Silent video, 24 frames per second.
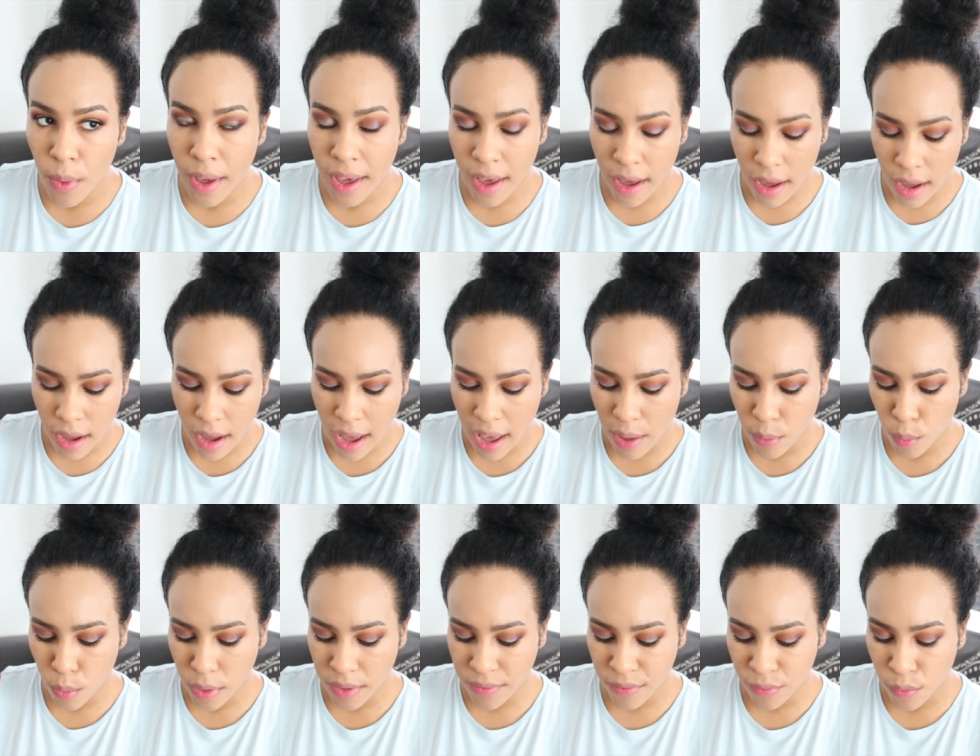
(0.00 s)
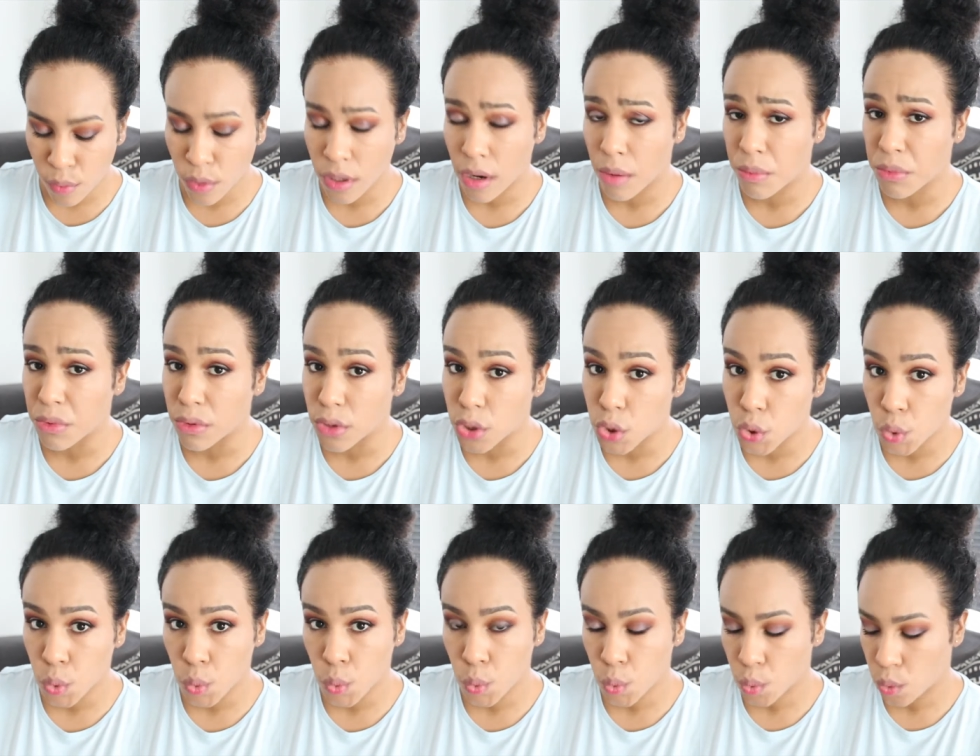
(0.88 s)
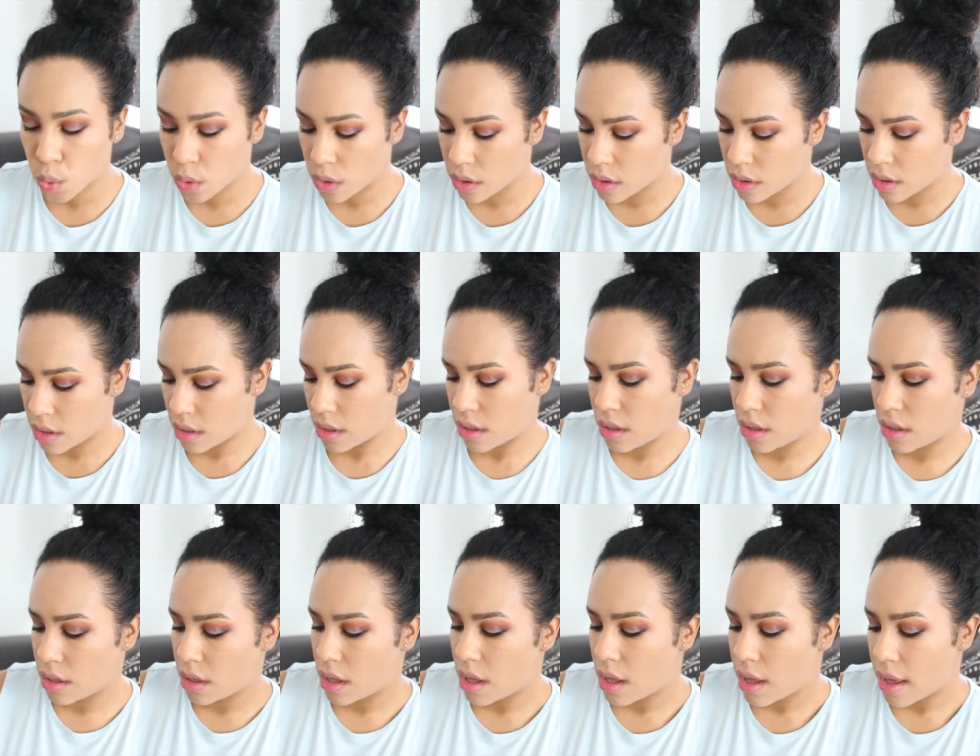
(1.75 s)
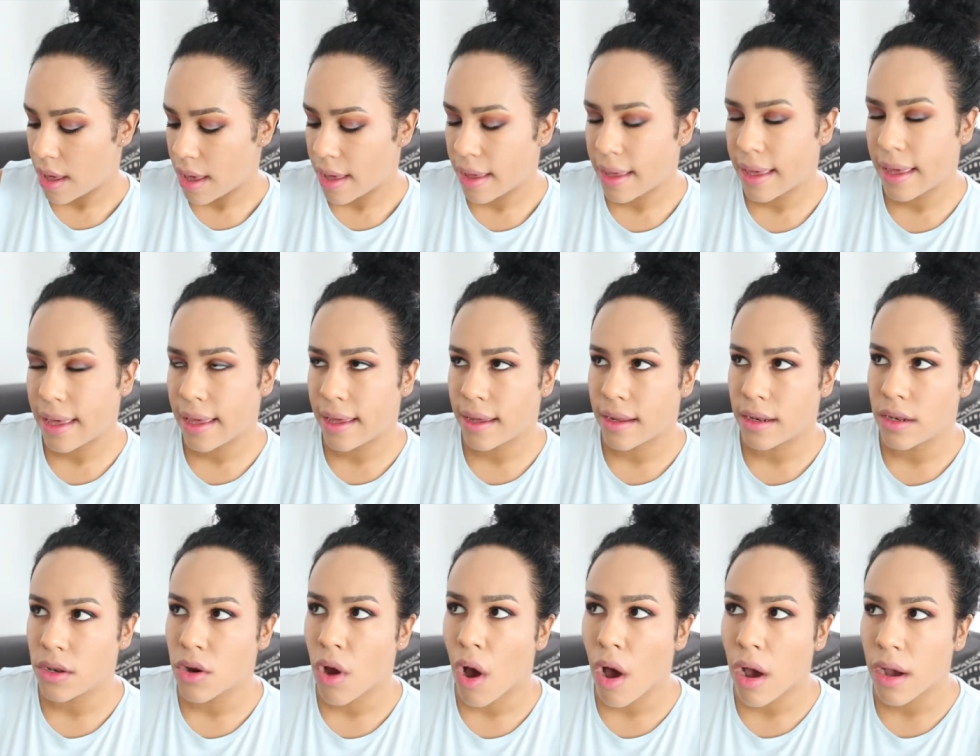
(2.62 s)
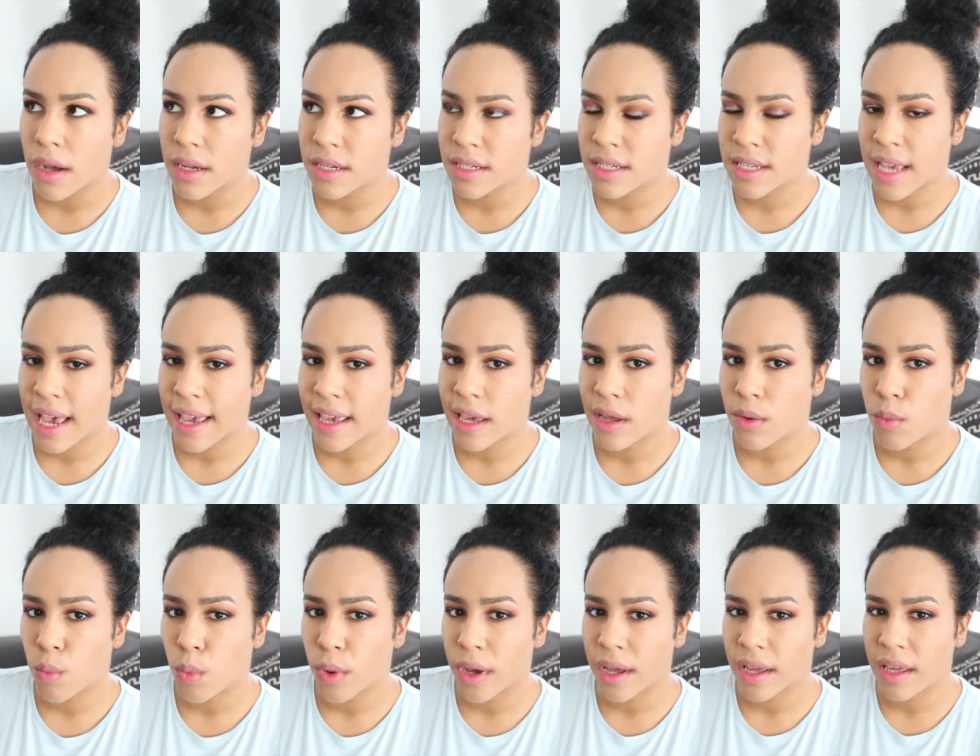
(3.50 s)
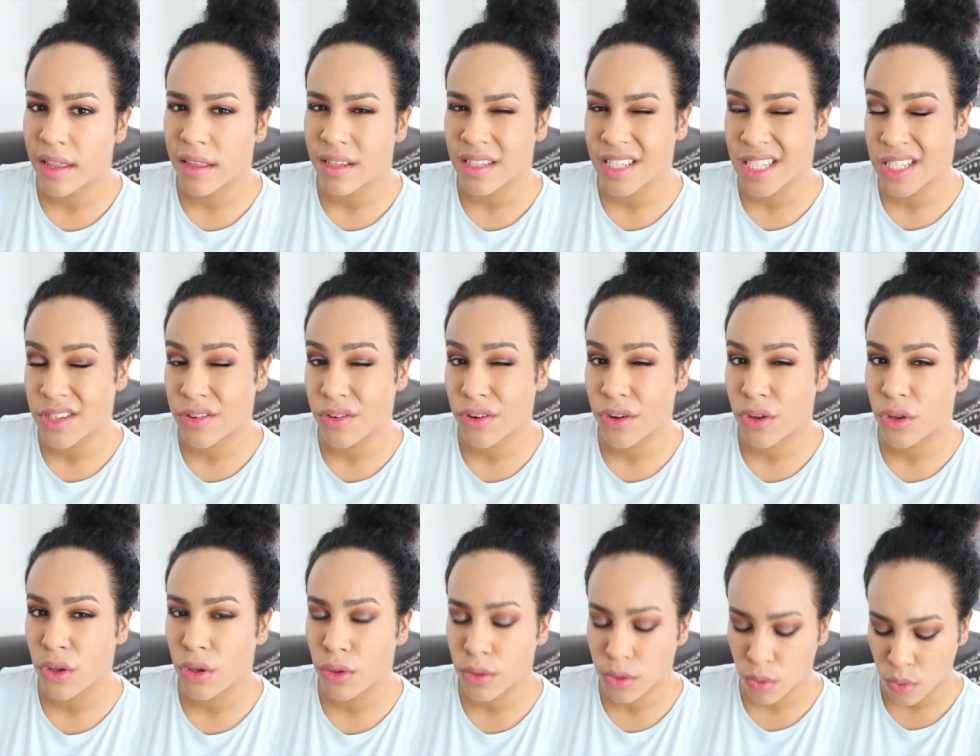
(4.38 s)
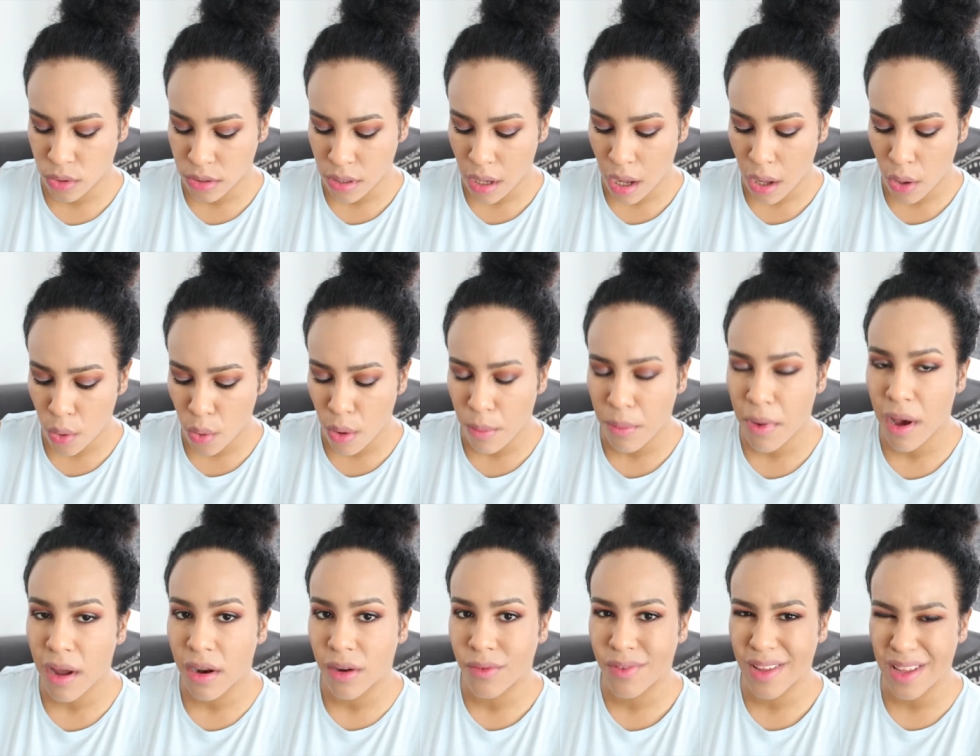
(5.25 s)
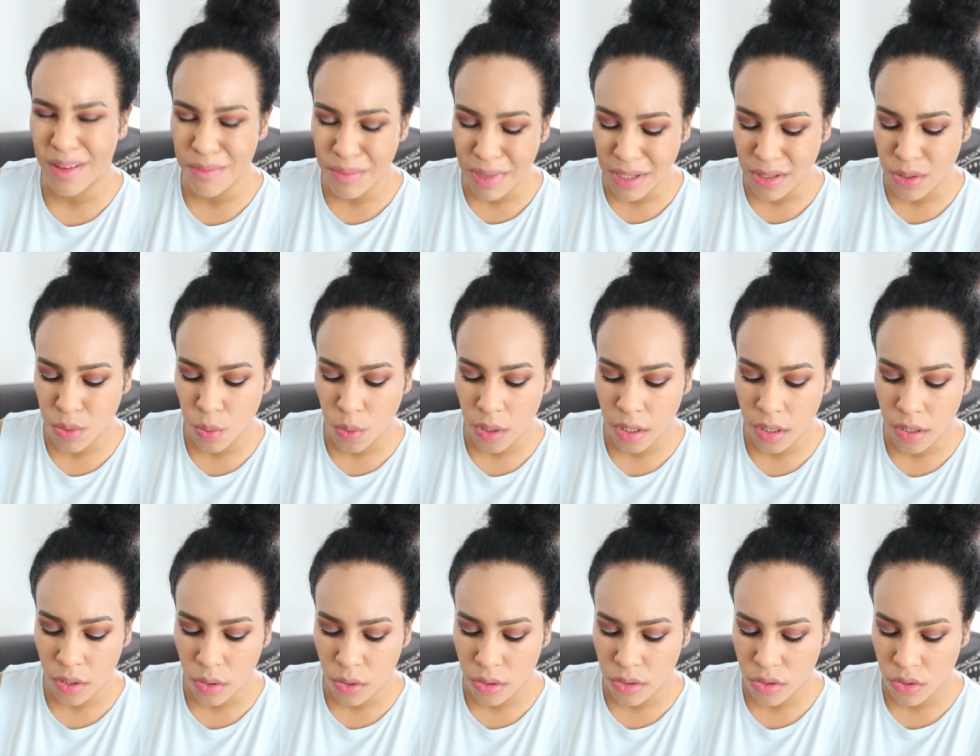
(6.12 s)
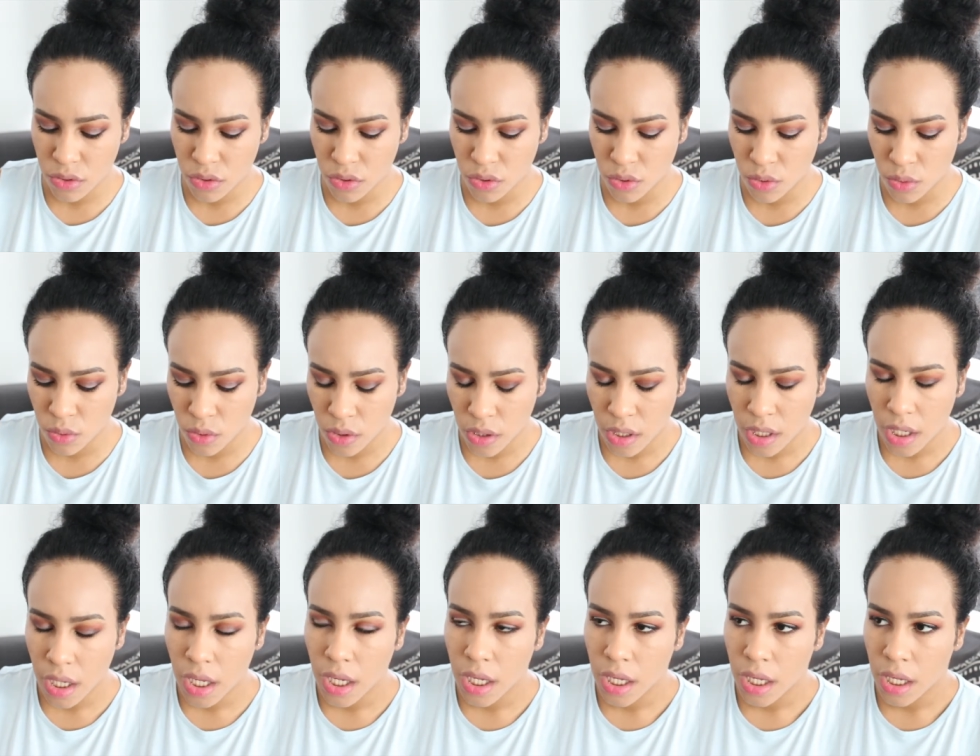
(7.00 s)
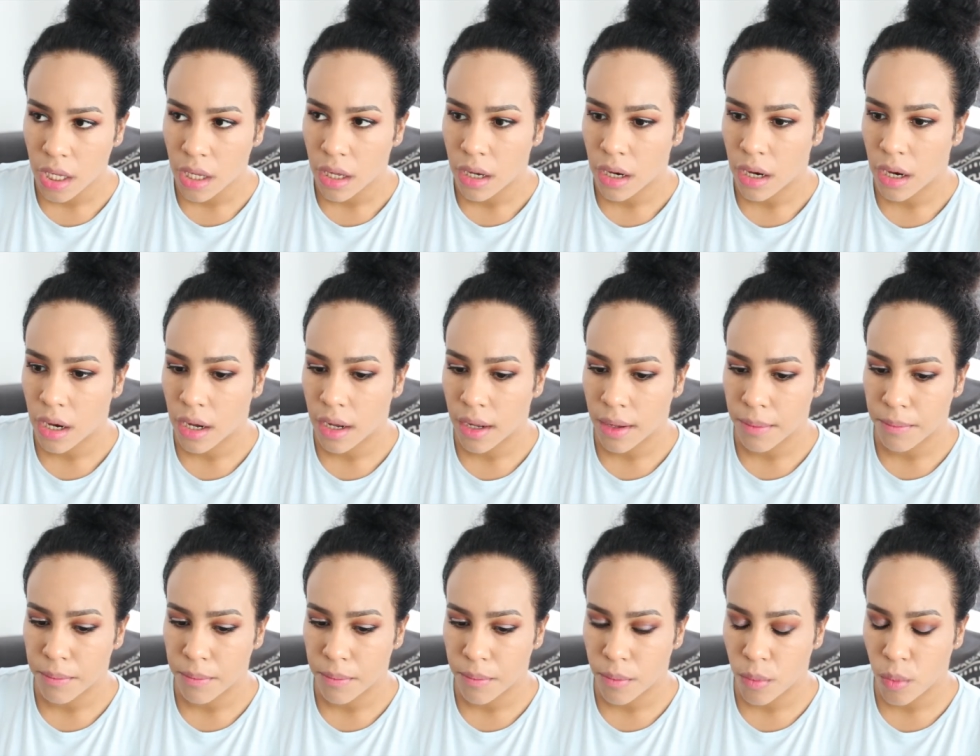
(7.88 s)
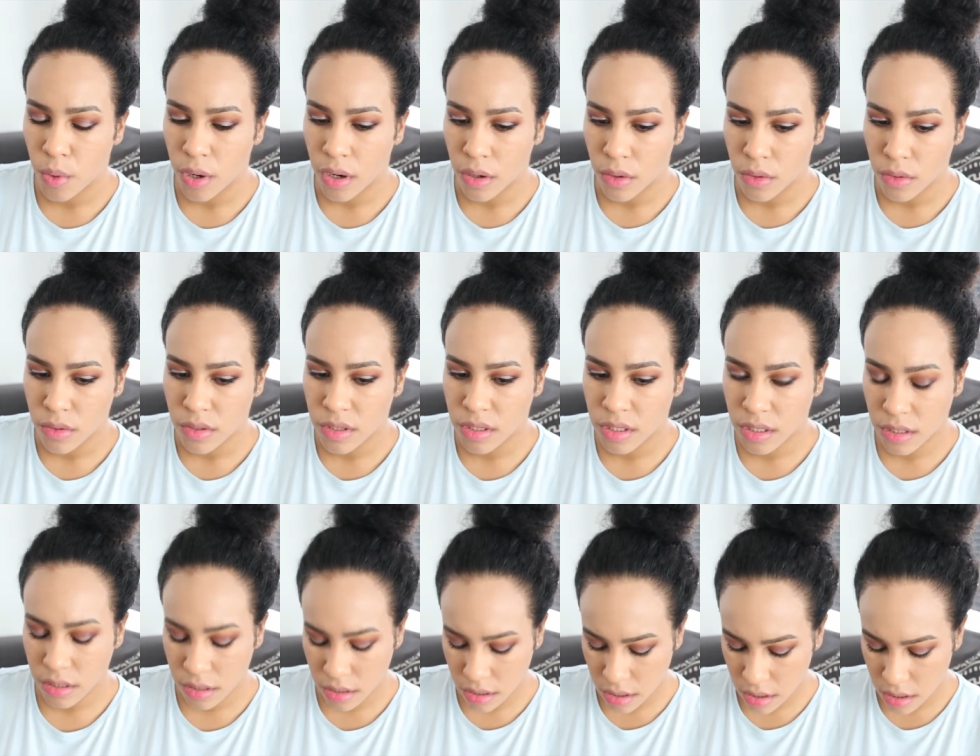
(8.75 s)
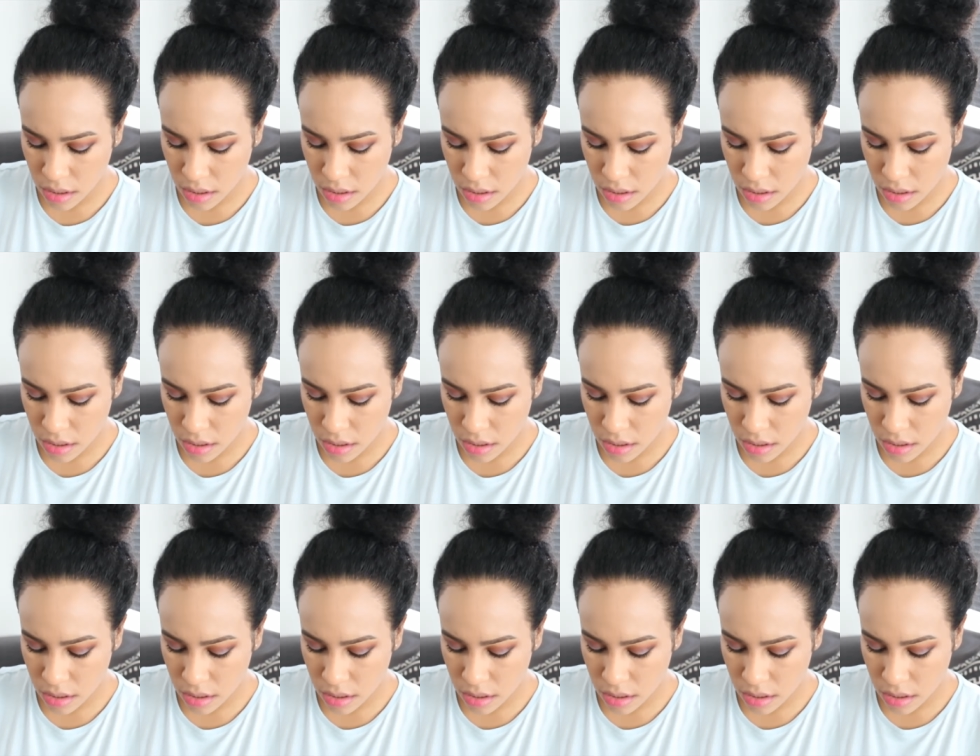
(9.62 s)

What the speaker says: Wear, I wear 4W2. In NARS, I can wear either Syracuse or Tahoe. I'm kind of in between those two. What else?